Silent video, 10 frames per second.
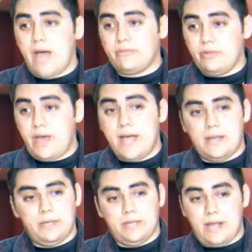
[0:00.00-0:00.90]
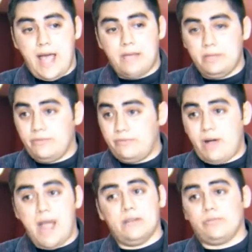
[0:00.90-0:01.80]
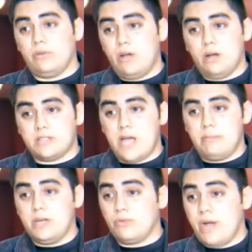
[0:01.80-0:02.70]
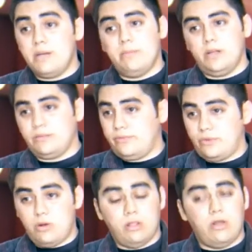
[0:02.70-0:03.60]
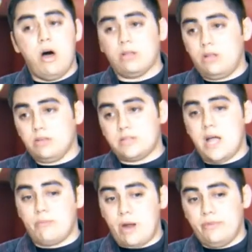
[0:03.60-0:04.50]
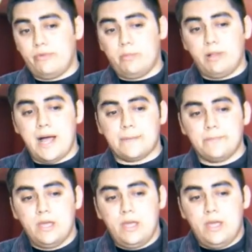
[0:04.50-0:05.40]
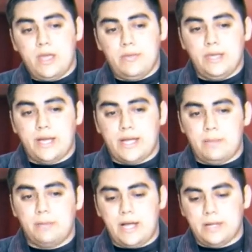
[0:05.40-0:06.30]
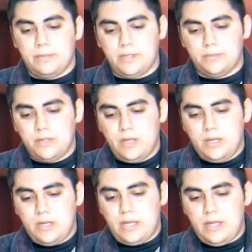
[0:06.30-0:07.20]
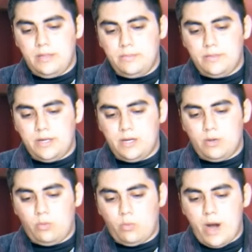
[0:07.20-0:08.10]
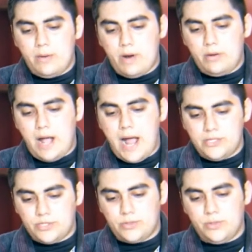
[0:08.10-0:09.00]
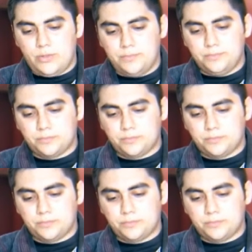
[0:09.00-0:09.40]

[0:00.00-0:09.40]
after that, I mean, I had been fighting for a long time, been a red belt for a long, long time, right before black. And then I got my black belt. And right around high school,